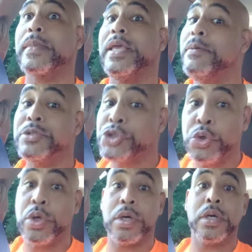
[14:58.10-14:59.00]

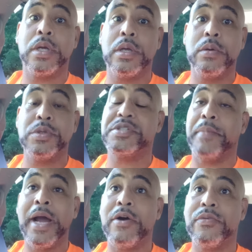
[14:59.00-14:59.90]
immature with your
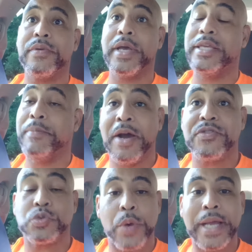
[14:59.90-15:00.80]
mouth, and your mouth
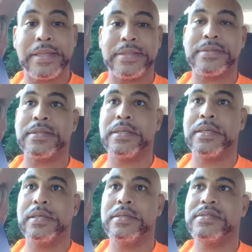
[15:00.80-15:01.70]
is reckless.
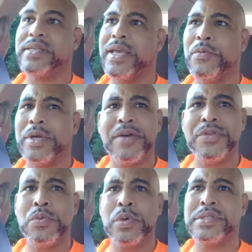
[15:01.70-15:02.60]
saying whatever
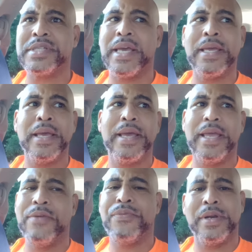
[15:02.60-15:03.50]
you want to say
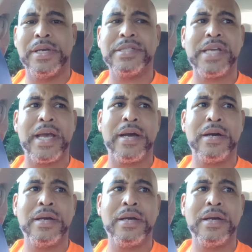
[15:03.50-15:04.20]
in front of the child.